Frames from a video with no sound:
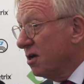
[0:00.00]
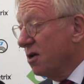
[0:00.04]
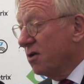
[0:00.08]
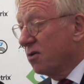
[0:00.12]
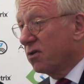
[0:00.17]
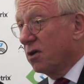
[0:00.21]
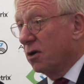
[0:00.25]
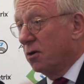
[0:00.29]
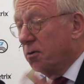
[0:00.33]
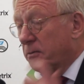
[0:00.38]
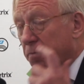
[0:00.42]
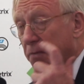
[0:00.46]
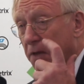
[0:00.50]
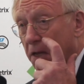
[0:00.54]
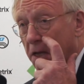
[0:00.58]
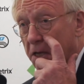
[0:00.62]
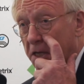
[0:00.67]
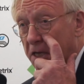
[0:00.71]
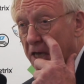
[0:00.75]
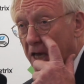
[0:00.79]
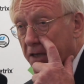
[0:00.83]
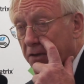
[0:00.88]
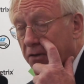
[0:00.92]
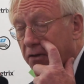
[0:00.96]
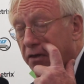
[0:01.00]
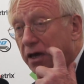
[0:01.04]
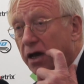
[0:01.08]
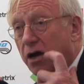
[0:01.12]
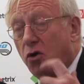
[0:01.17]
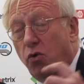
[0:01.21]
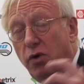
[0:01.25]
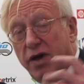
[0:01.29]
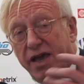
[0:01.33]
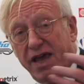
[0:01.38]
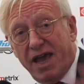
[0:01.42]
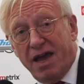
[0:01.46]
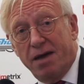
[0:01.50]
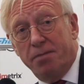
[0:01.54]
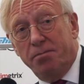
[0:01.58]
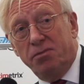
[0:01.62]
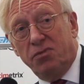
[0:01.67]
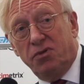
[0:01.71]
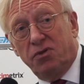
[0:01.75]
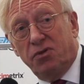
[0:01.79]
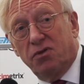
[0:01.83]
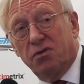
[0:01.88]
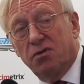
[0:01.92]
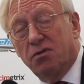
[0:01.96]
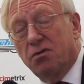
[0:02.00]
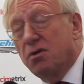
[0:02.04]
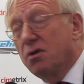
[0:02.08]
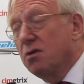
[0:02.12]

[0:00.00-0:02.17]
So yes, the OEMs,